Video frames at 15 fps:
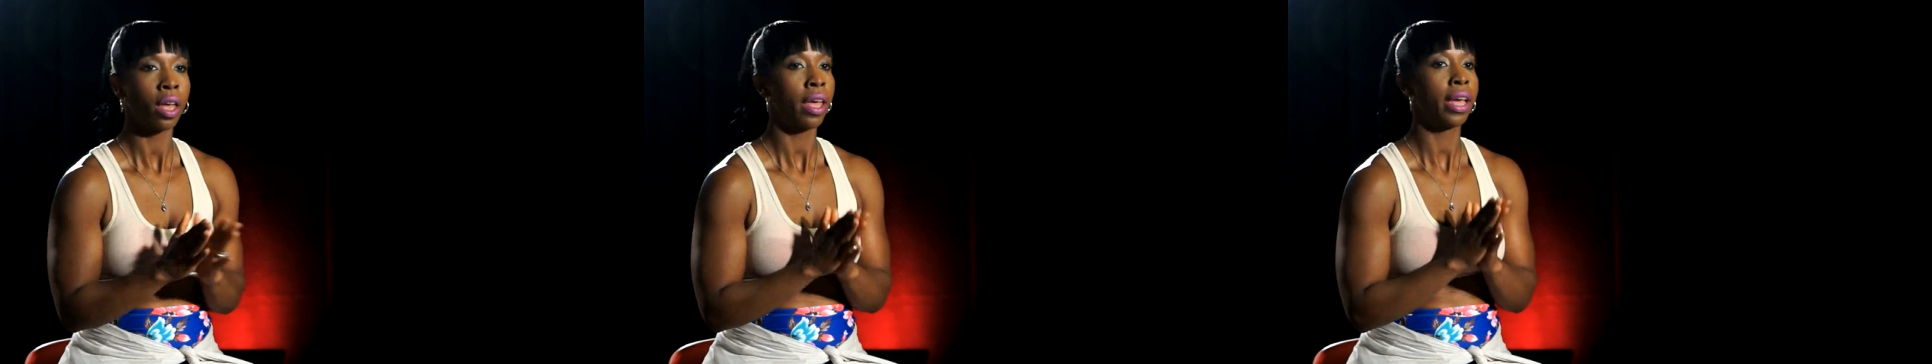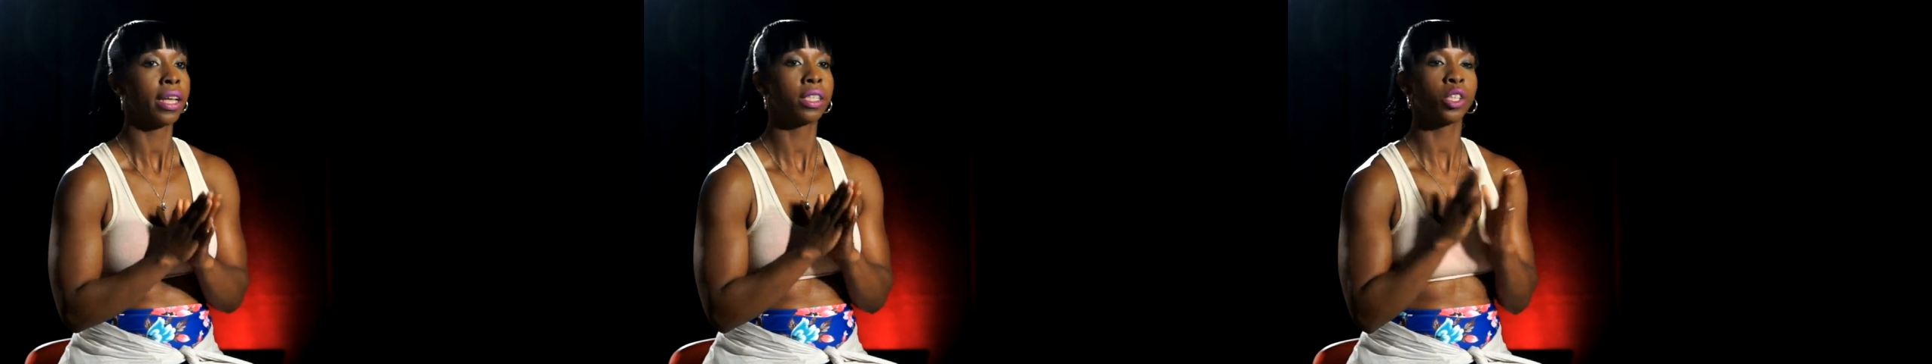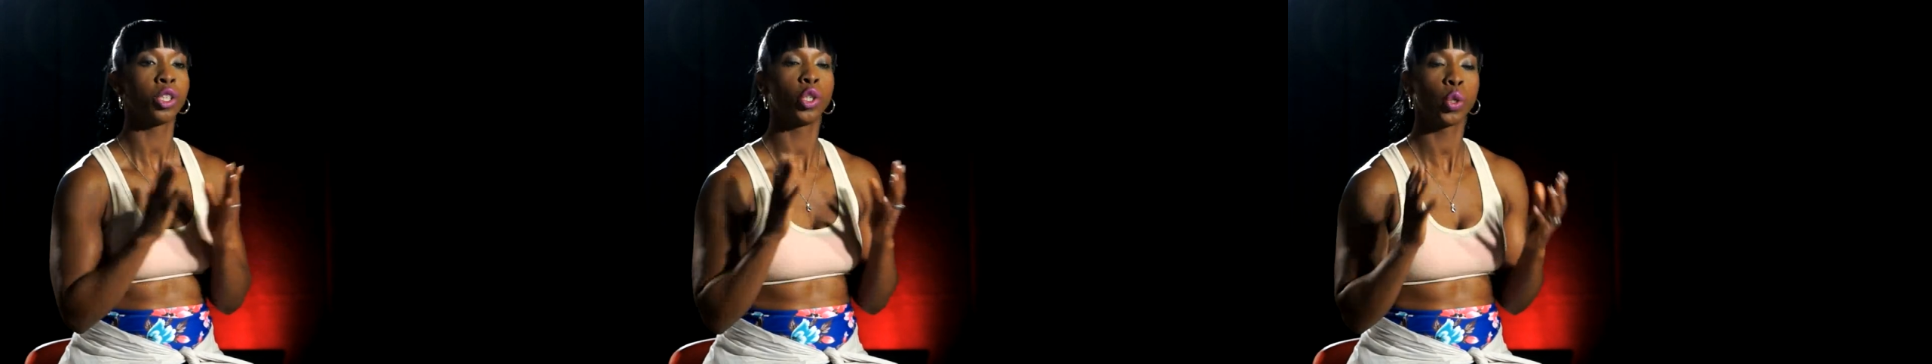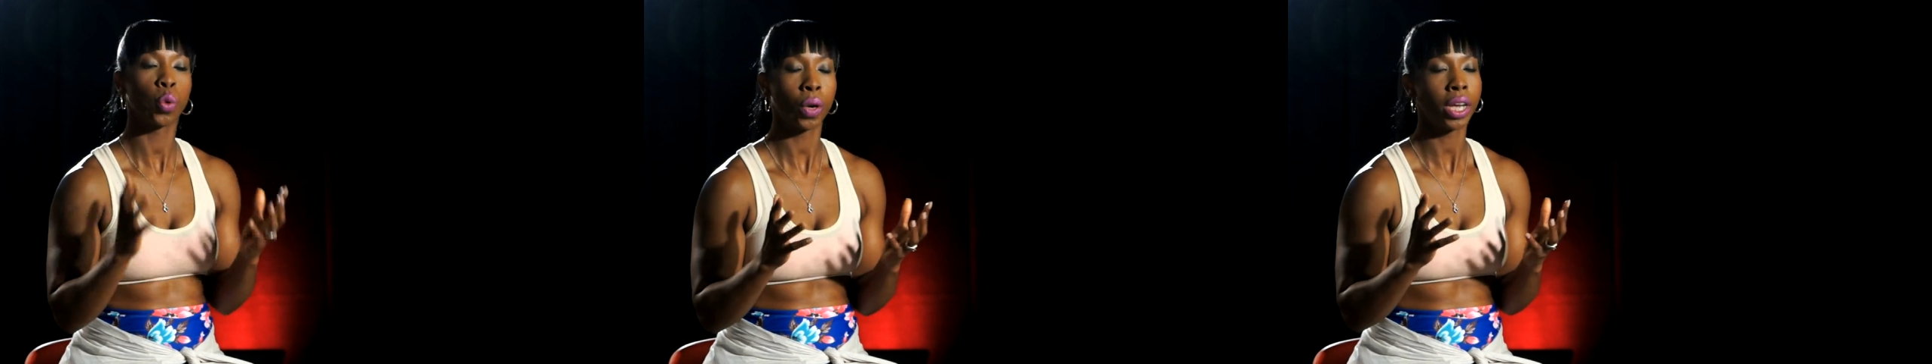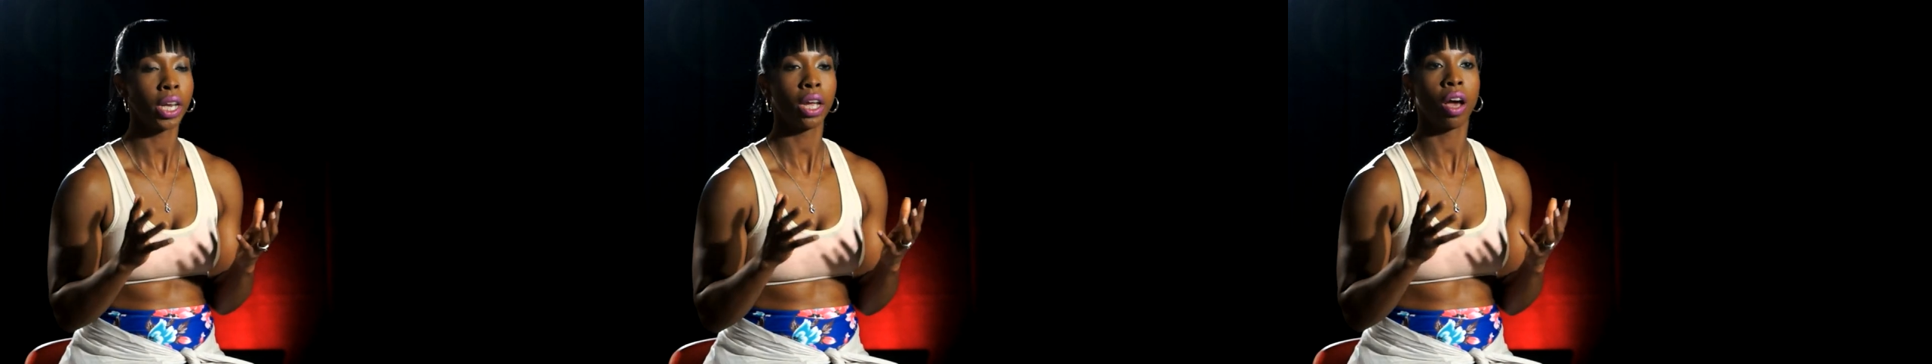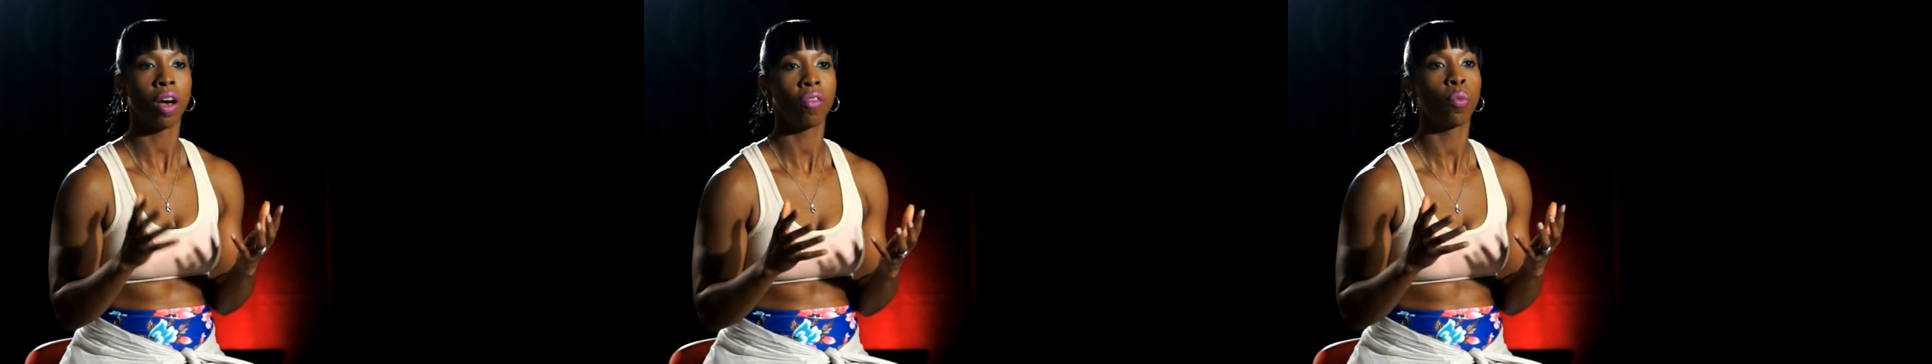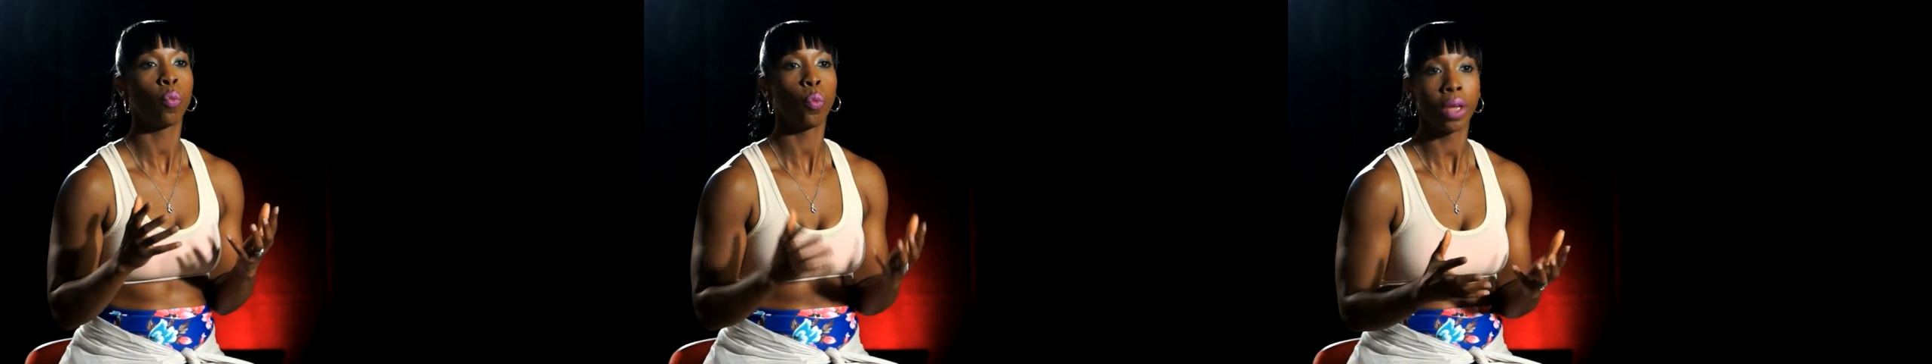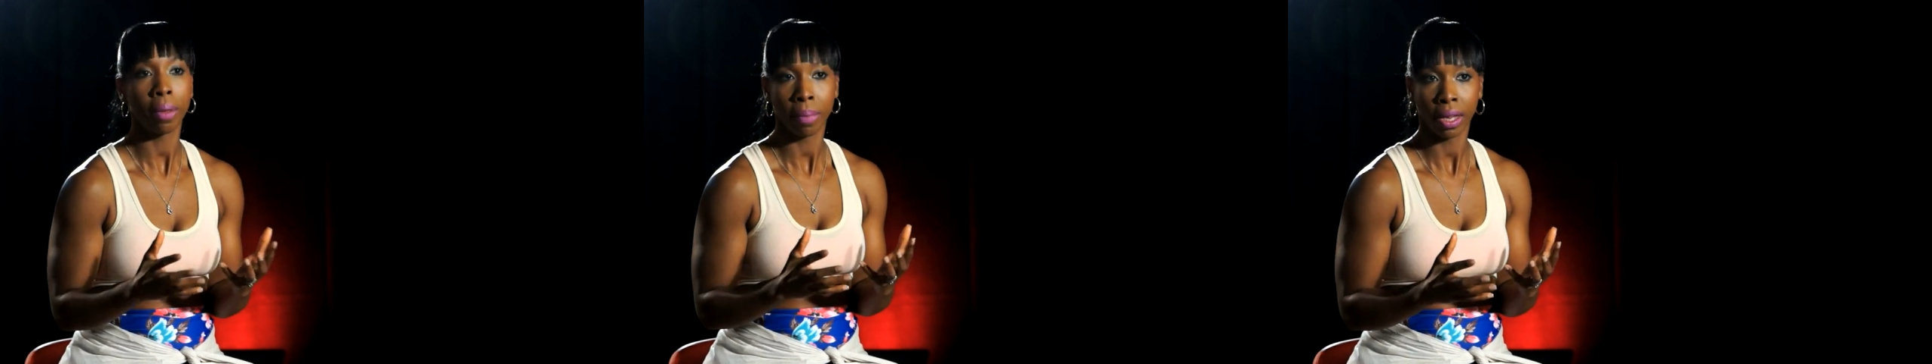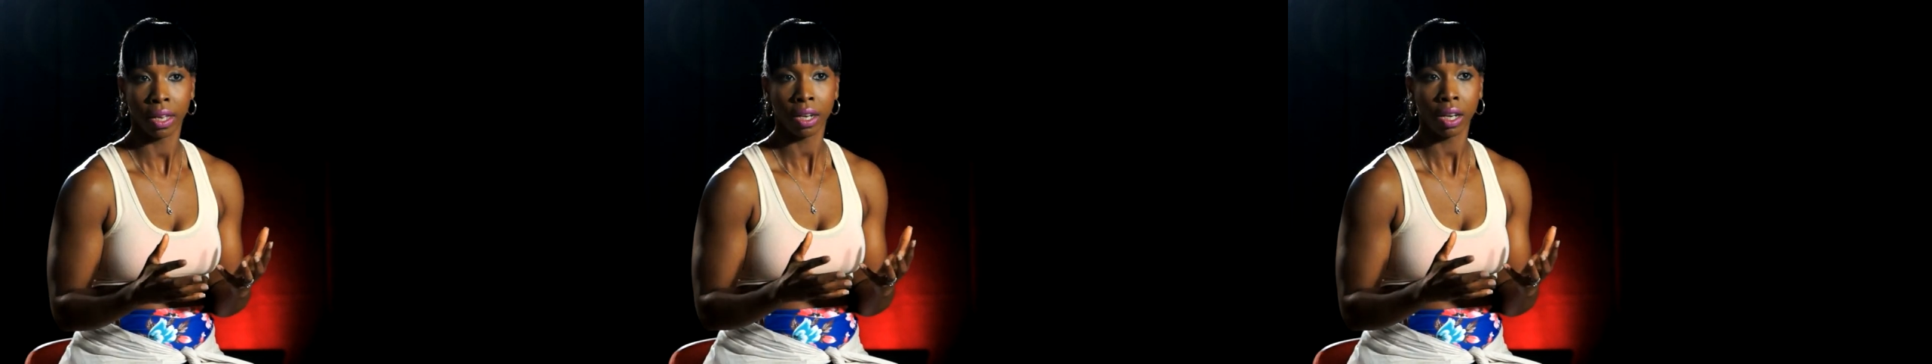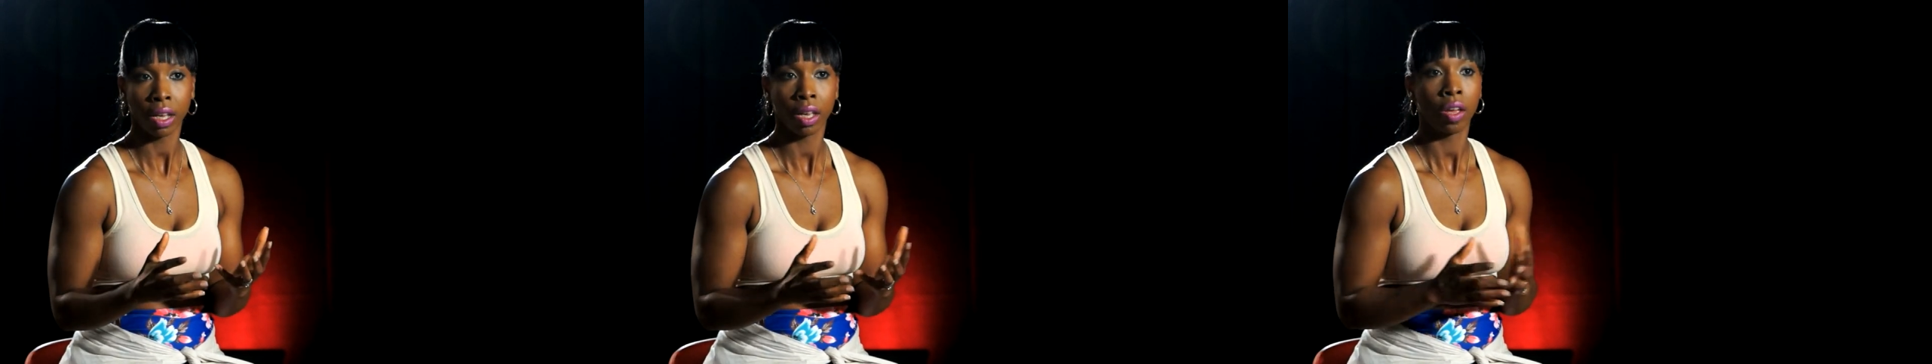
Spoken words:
it's a joining of women